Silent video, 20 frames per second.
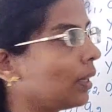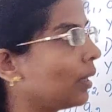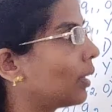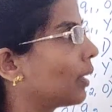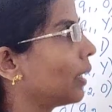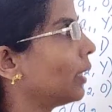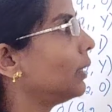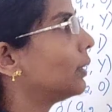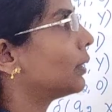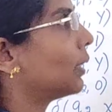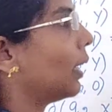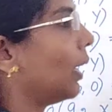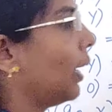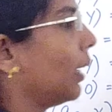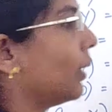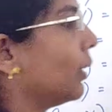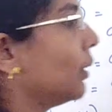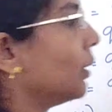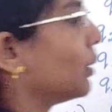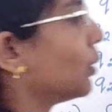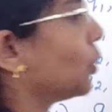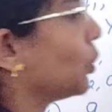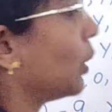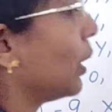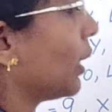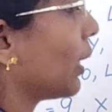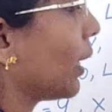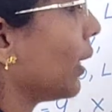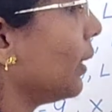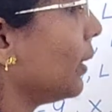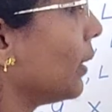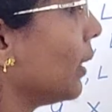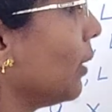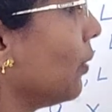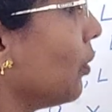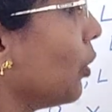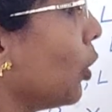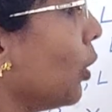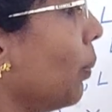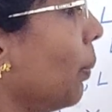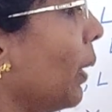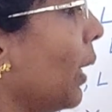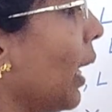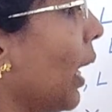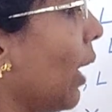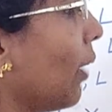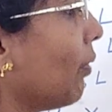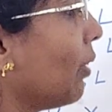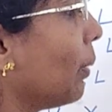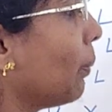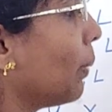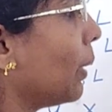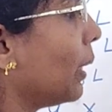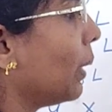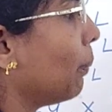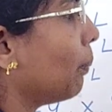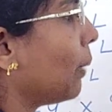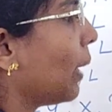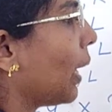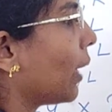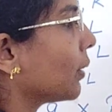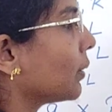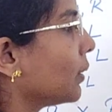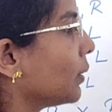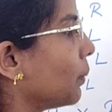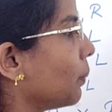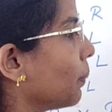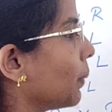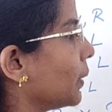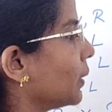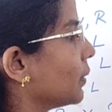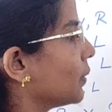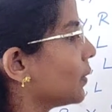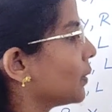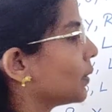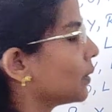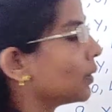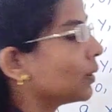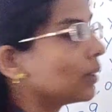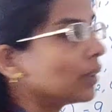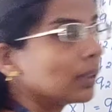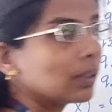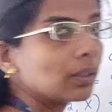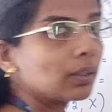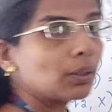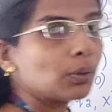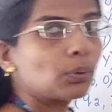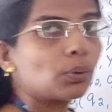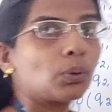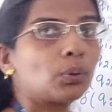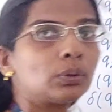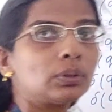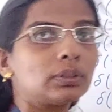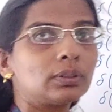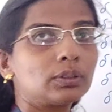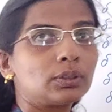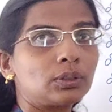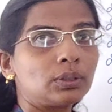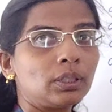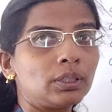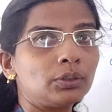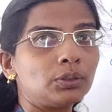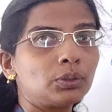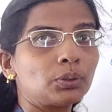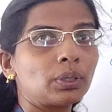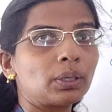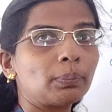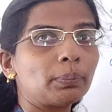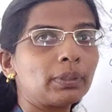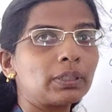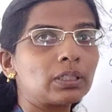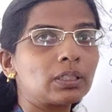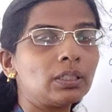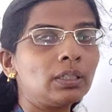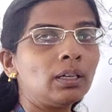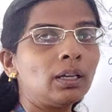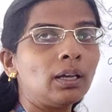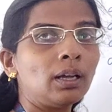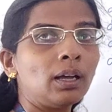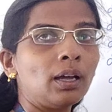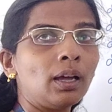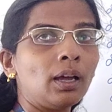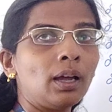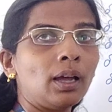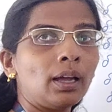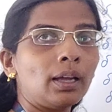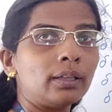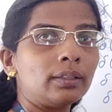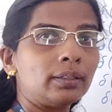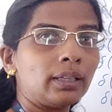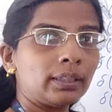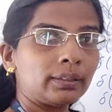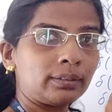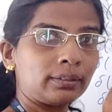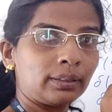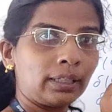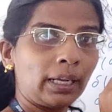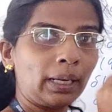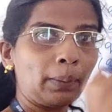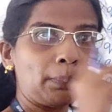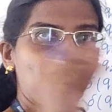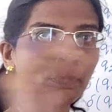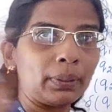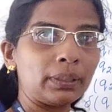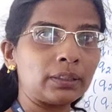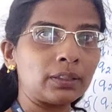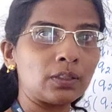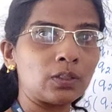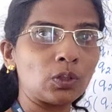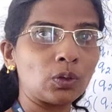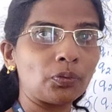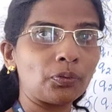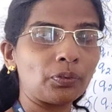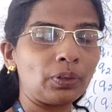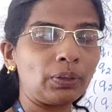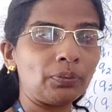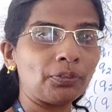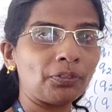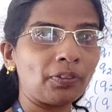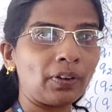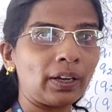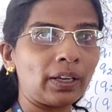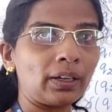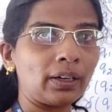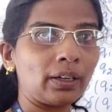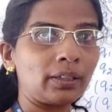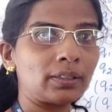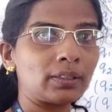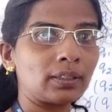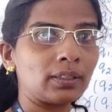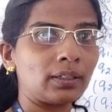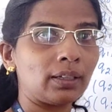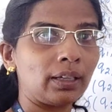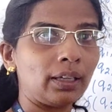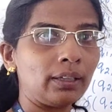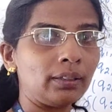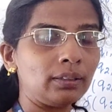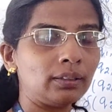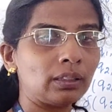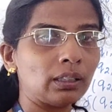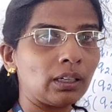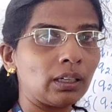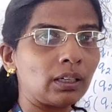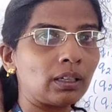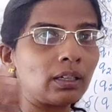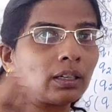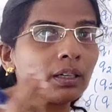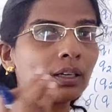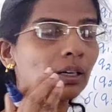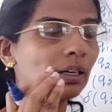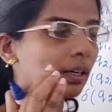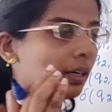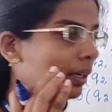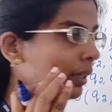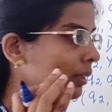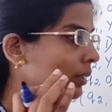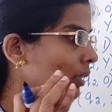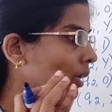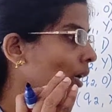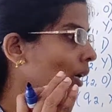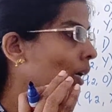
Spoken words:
Right? And to the right hand you will be having many blank symbols. You know during question that tape it is of infinite in length. Right?